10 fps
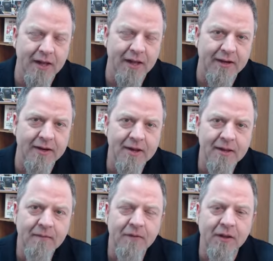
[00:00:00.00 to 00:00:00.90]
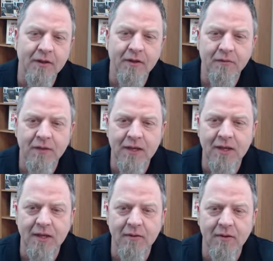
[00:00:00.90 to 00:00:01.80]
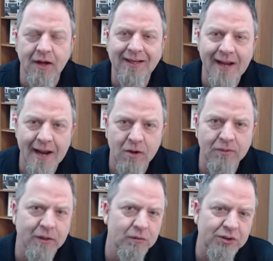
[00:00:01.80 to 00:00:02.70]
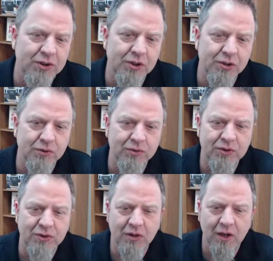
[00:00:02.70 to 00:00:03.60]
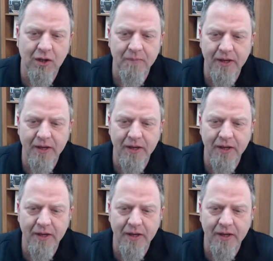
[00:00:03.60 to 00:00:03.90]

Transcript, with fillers: and the the account that was used, um,